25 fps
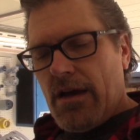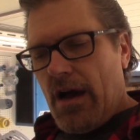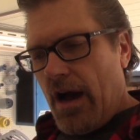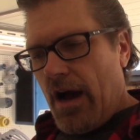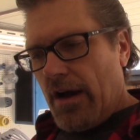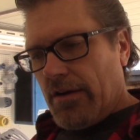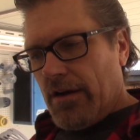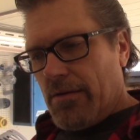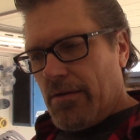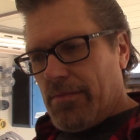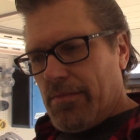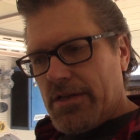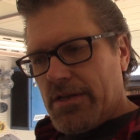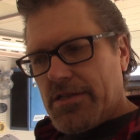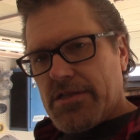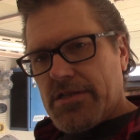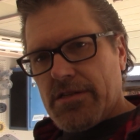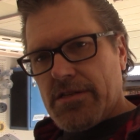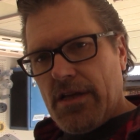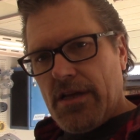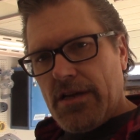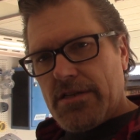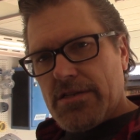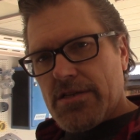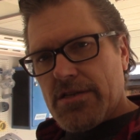I got my
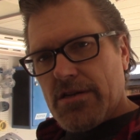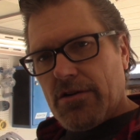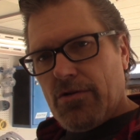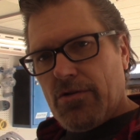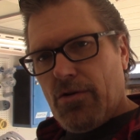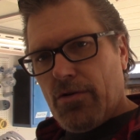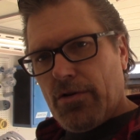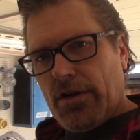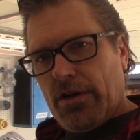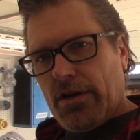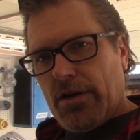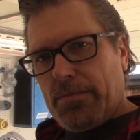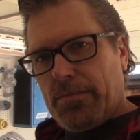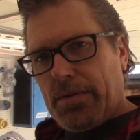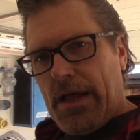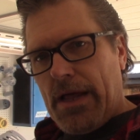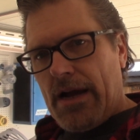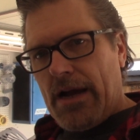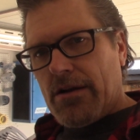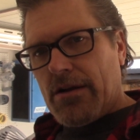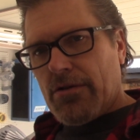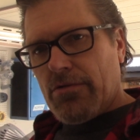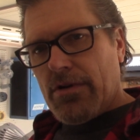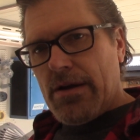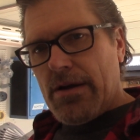slicks that are going on a
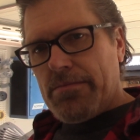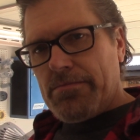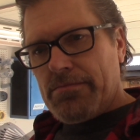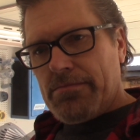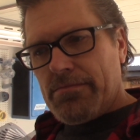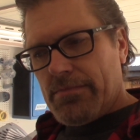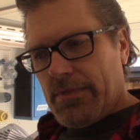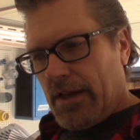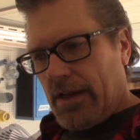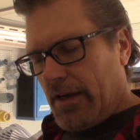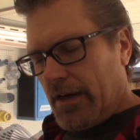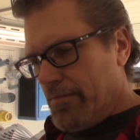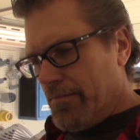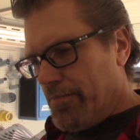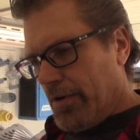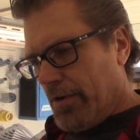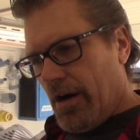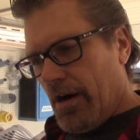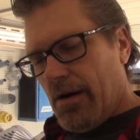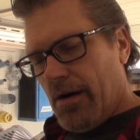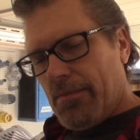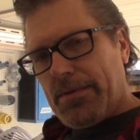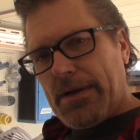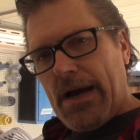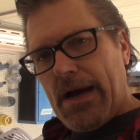black rim, and I can put a
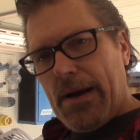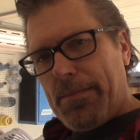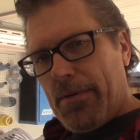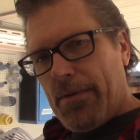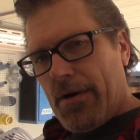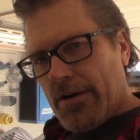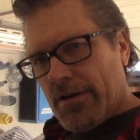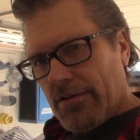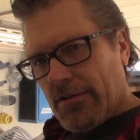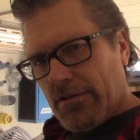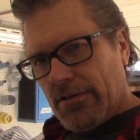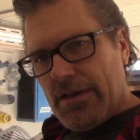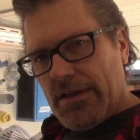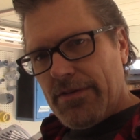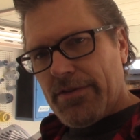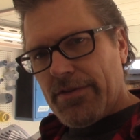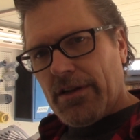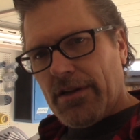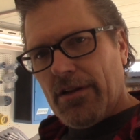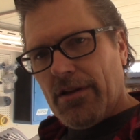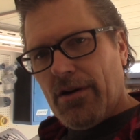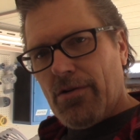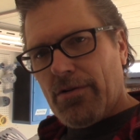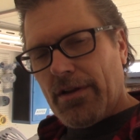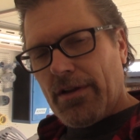hubcap on or leave it
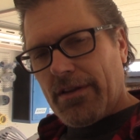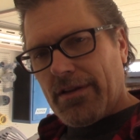alone.